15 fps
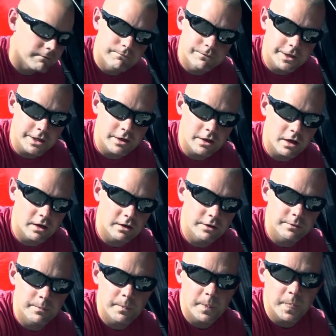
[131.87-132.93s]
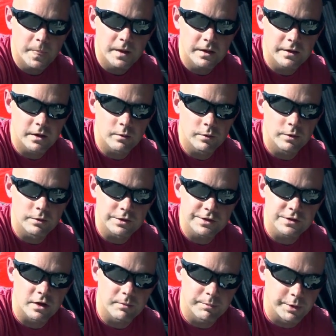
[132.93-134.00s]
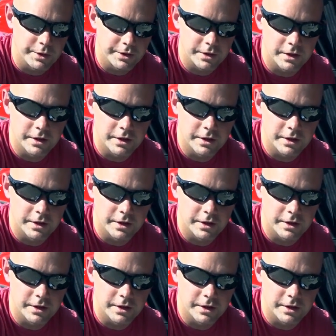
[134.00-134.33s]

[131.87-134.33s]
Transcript: figure it out, and then we will start putting her